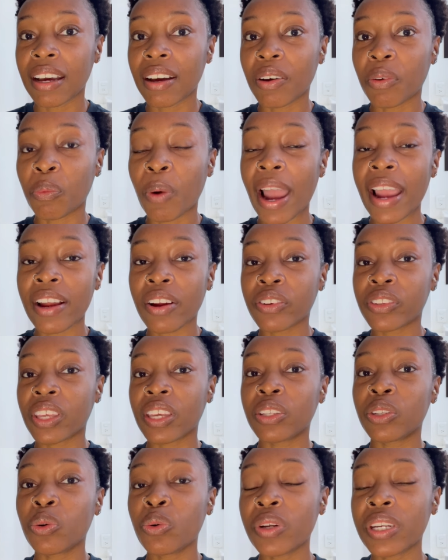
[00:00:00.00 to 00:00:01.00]
Why are
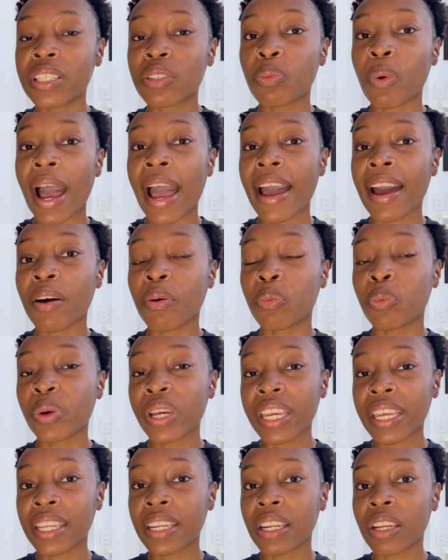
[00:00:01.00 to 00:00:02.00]
they doing this? Why,
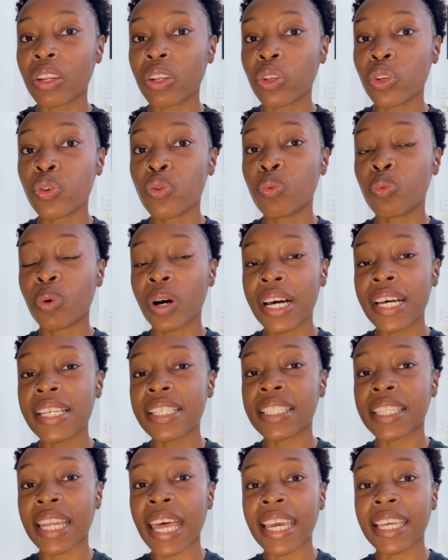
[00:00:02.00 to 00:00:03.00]
when you
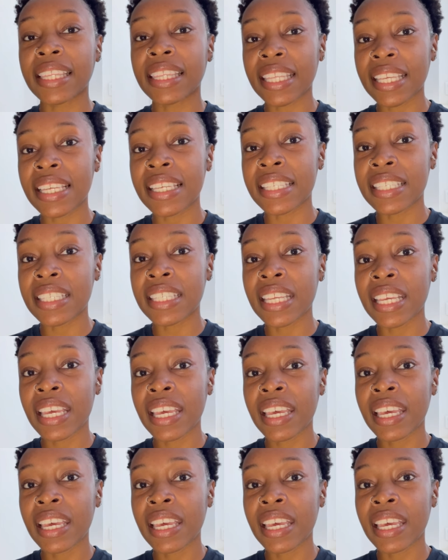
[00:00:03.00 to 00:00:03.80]
was like this,